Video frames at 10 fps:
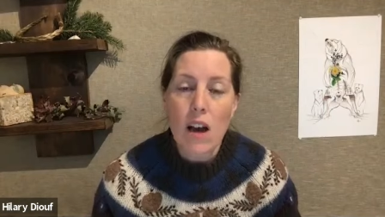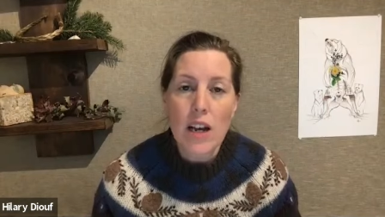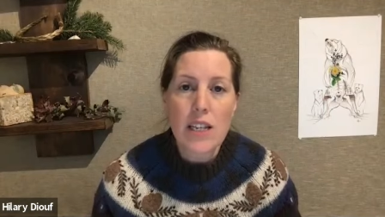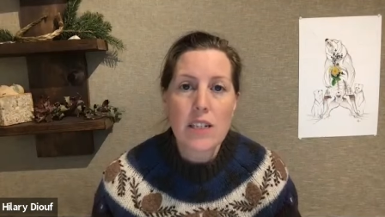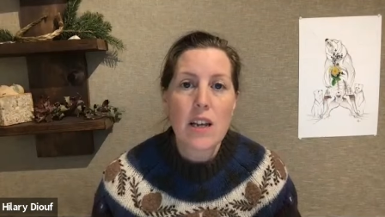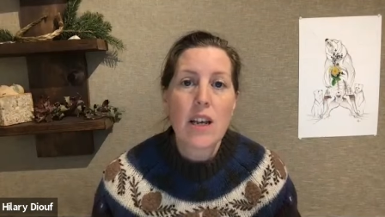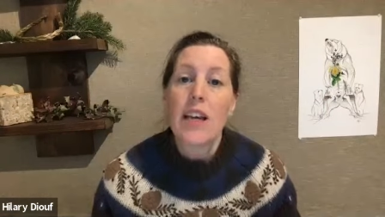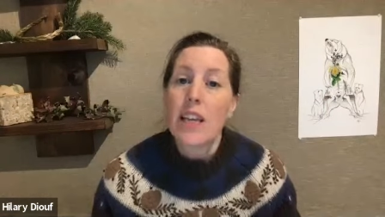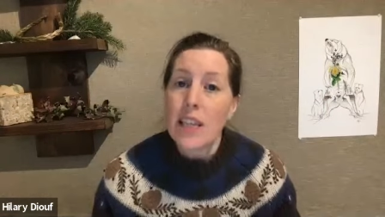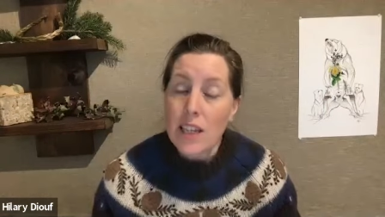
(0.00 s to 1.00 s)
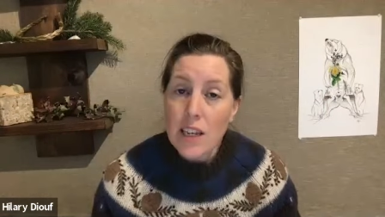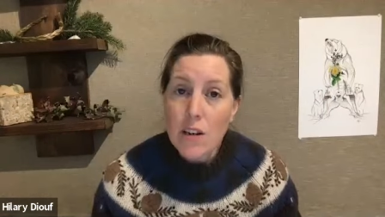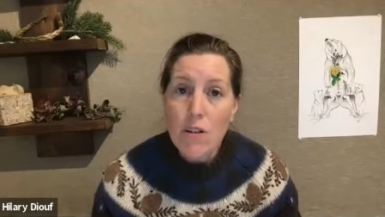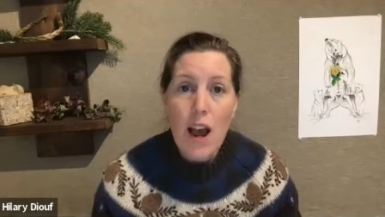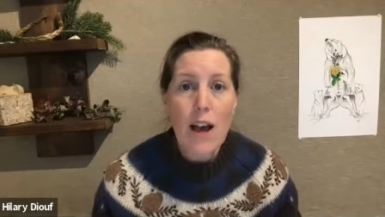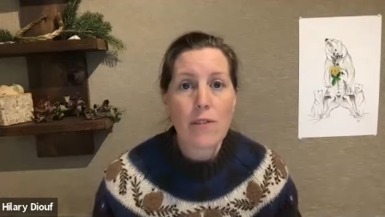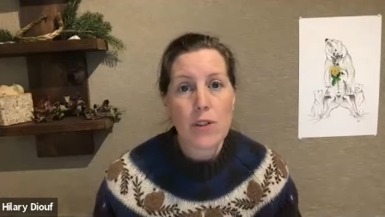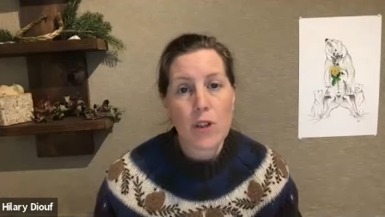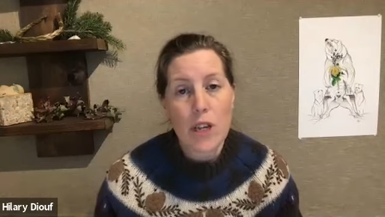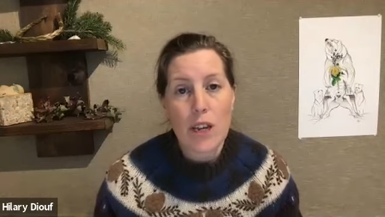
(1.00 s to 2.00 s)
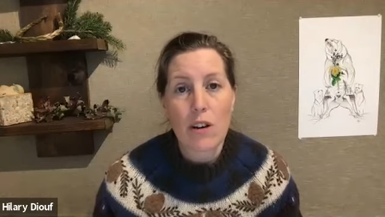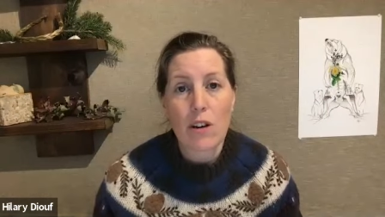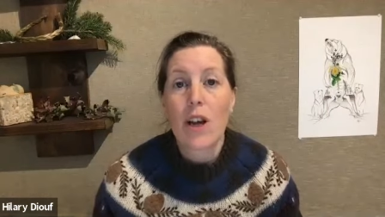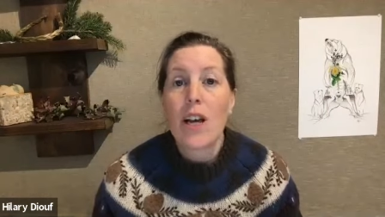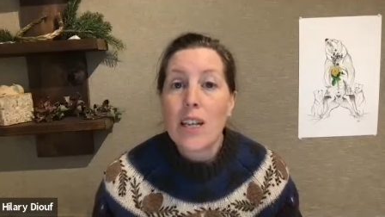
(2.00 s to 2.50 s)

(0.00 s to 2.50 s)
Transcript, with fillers: night, year after year,